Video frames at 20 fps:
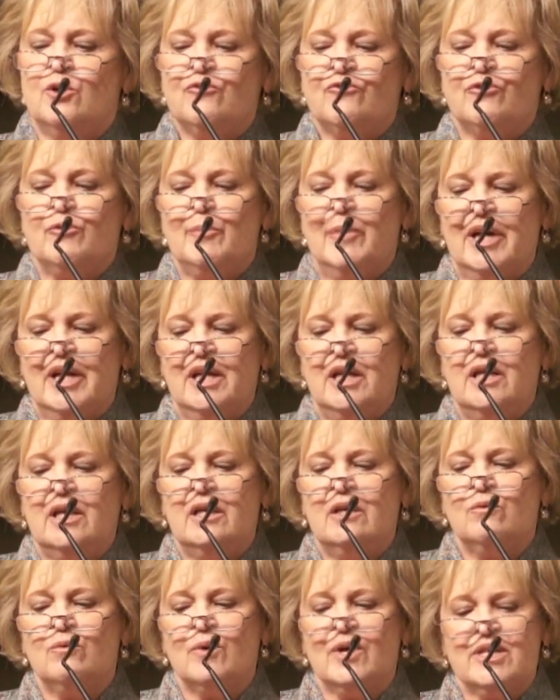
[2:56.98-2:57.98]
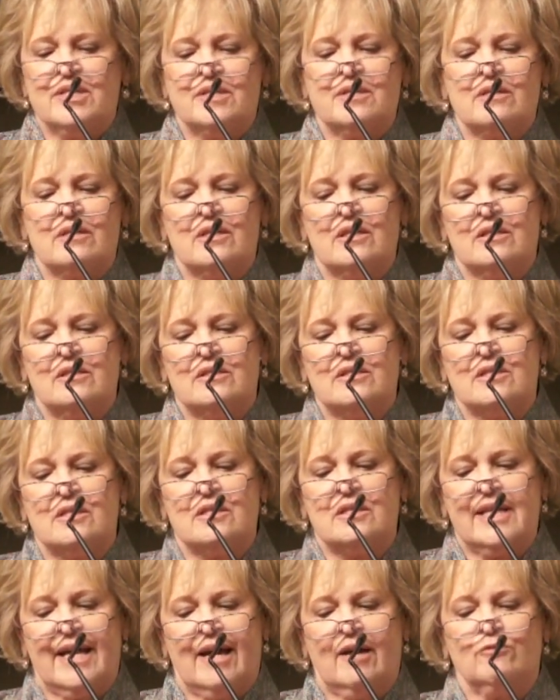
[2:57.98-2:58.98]
For many residents, the
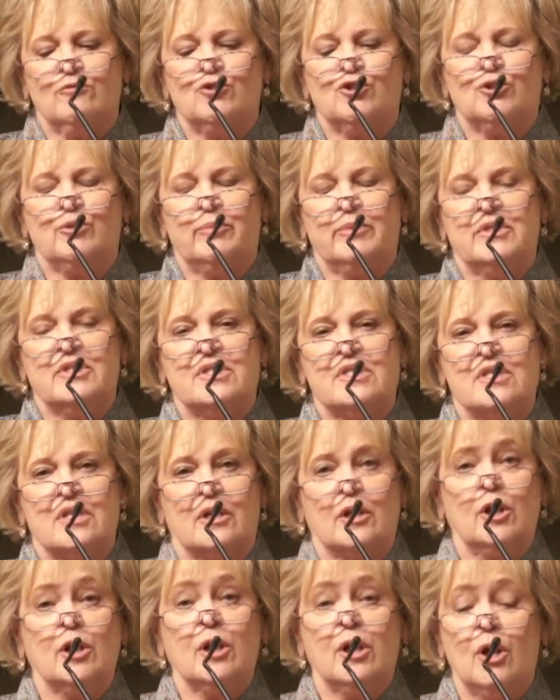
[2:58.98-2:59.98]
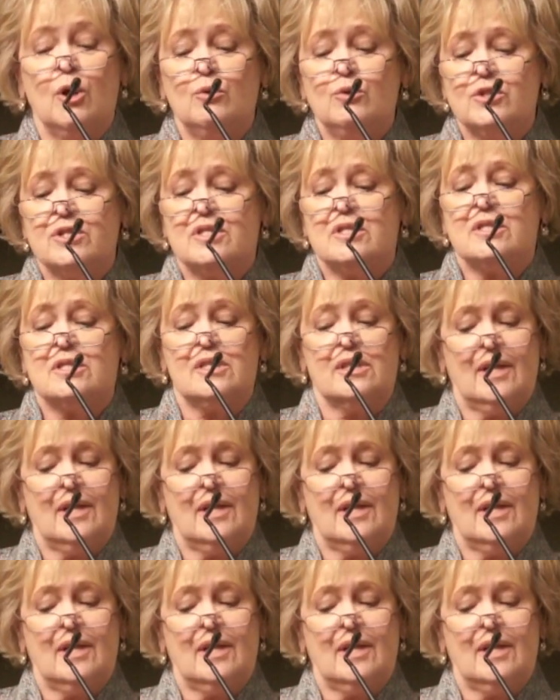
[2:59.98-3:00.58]
township is the closest